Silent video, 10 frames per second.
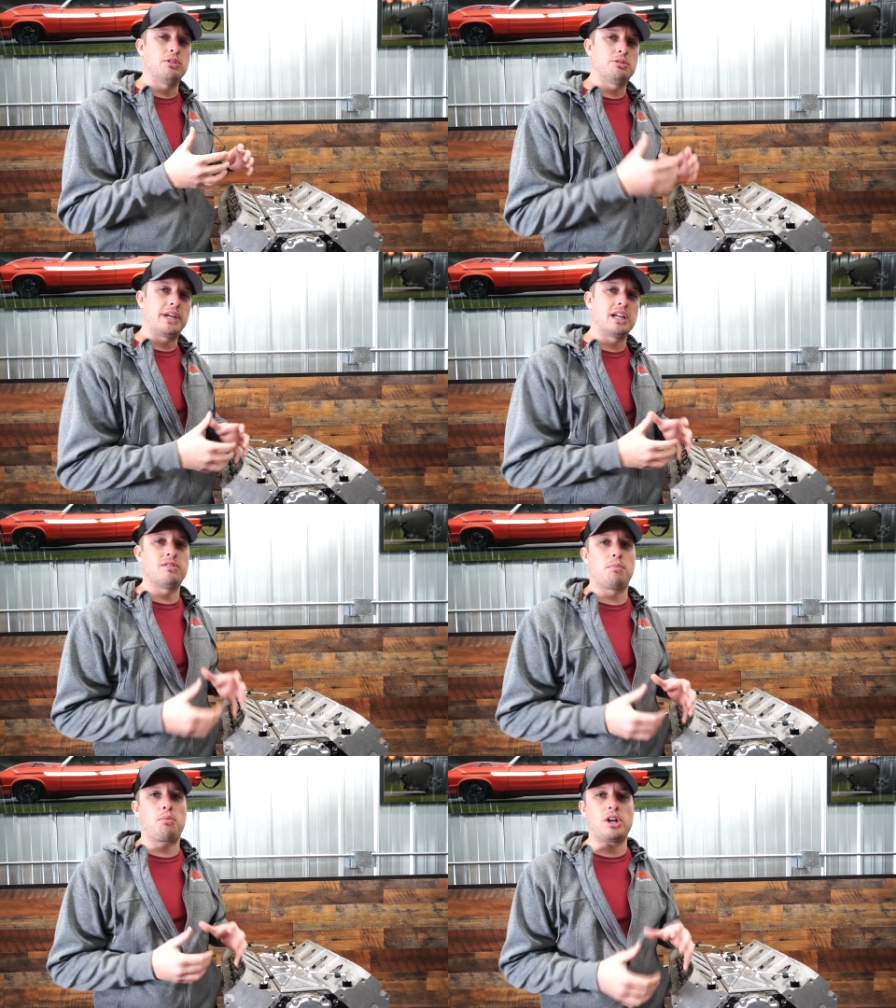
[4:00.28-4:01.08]
it was because
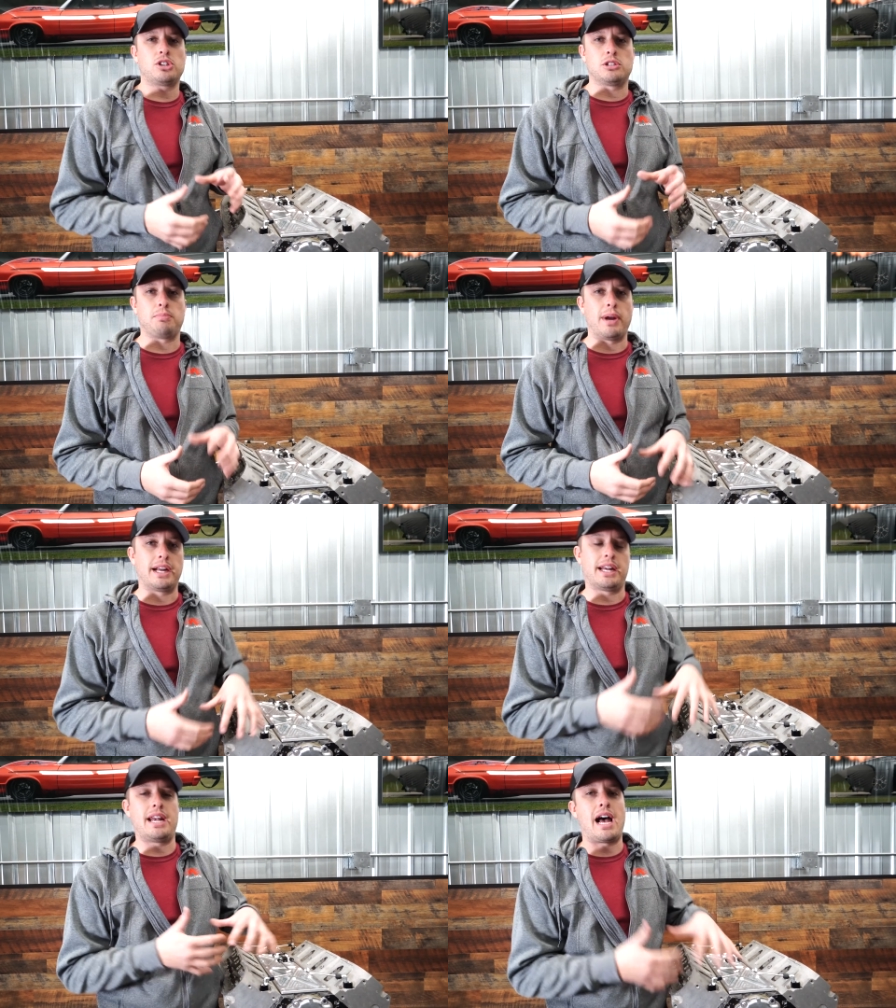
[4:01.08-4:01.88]
of a pressure
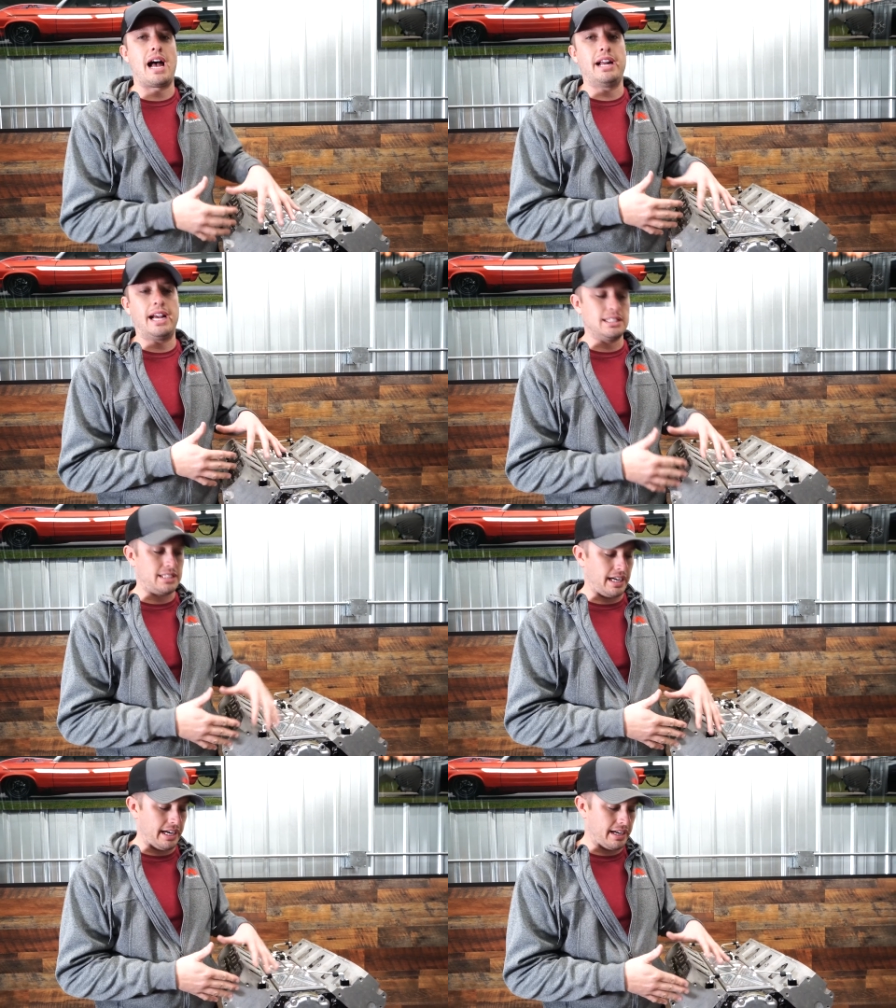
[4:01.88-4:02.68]
spike and not
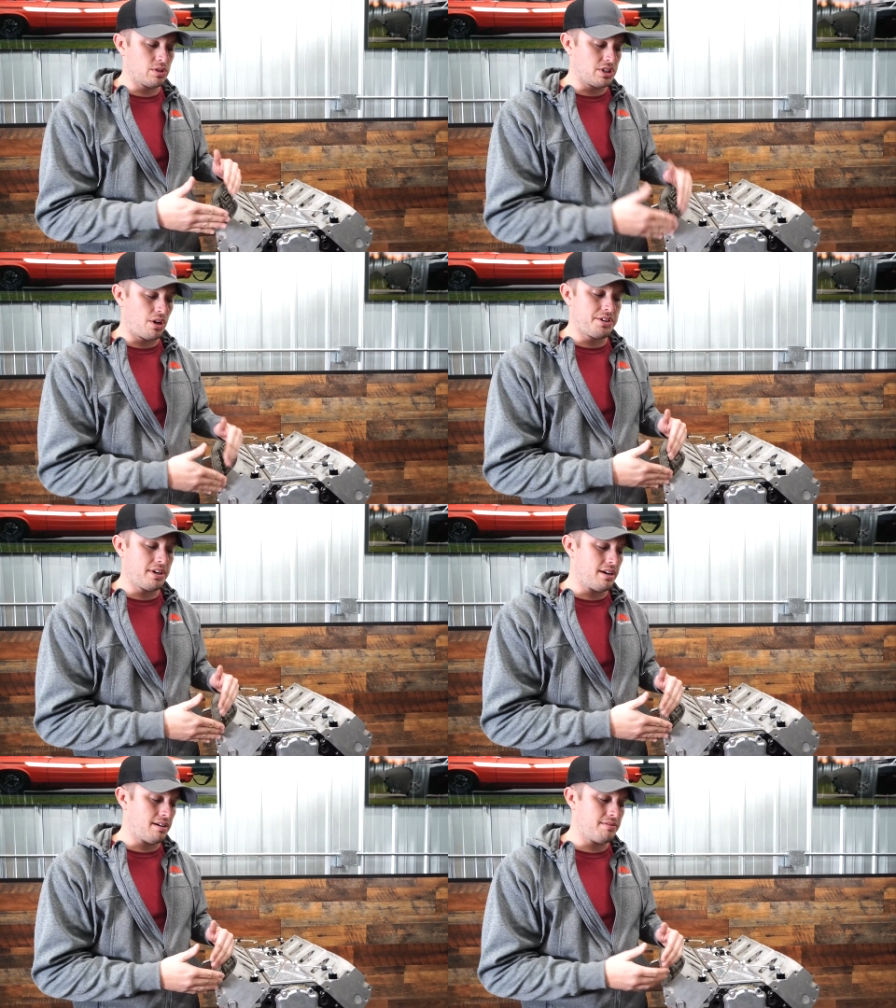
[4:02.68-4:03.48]
as a
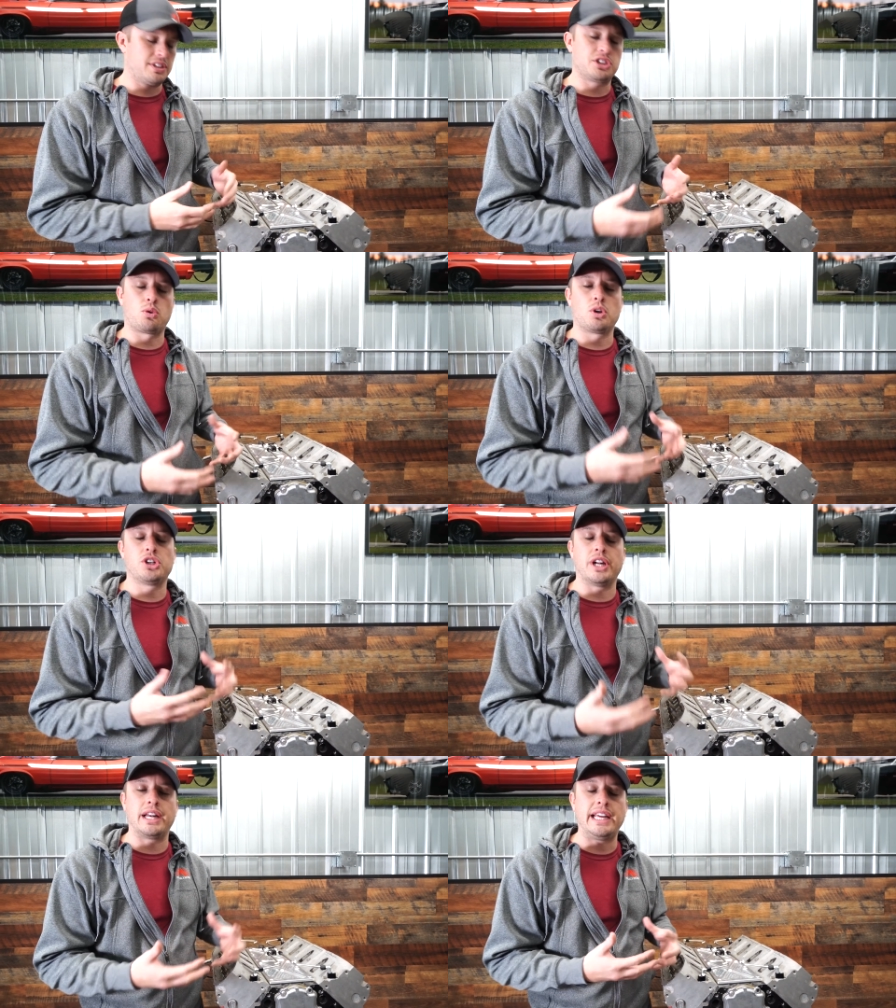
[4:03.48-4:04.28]
result of
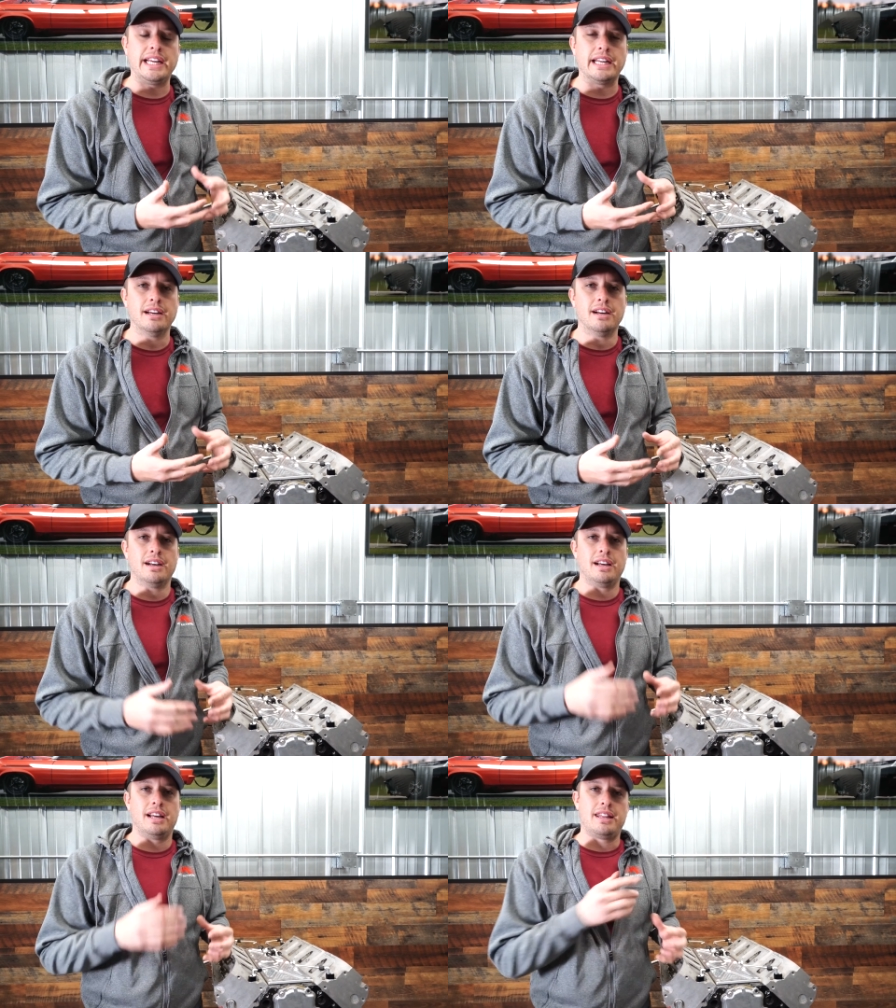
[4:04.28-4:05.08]
distortion and heat,
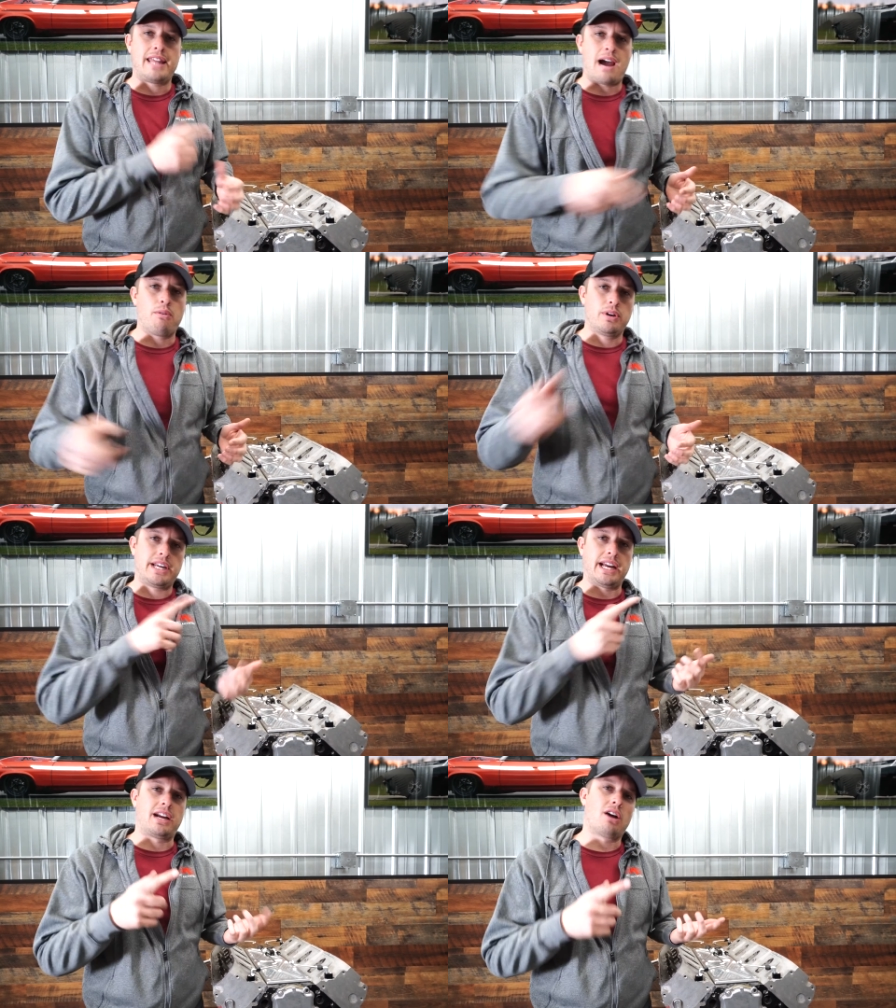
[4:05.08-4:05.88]
that would
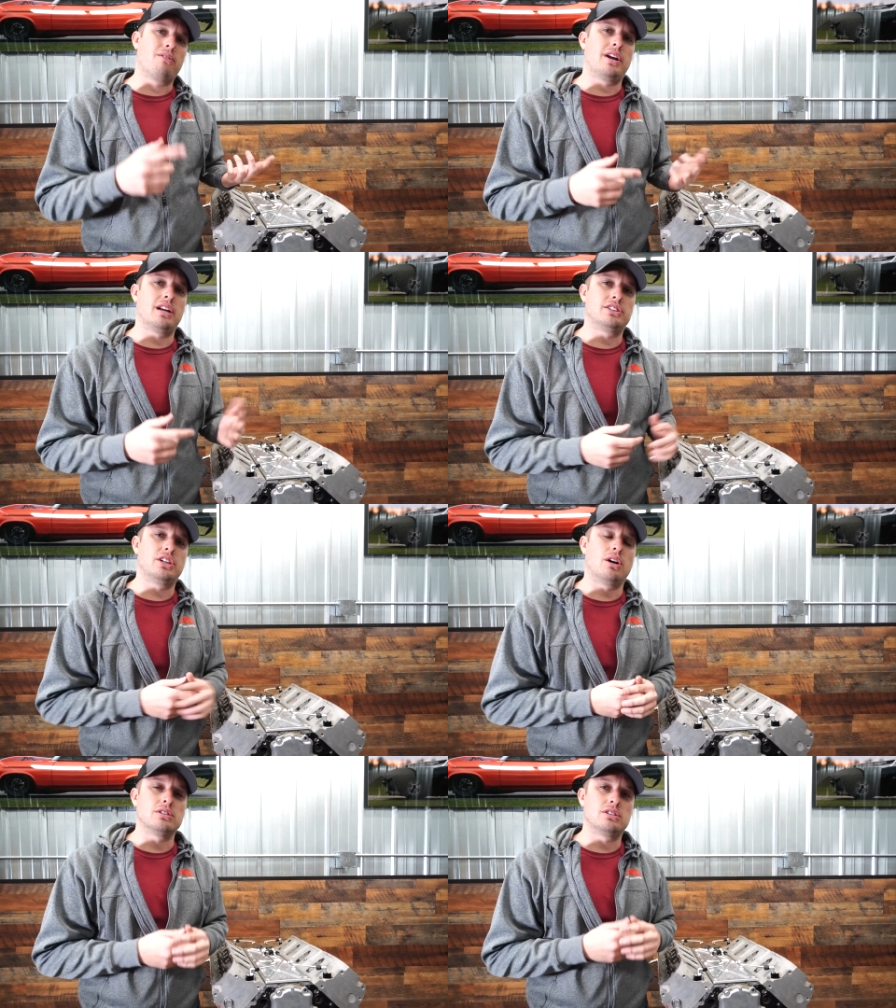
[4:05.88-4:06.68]
take care of it on its own.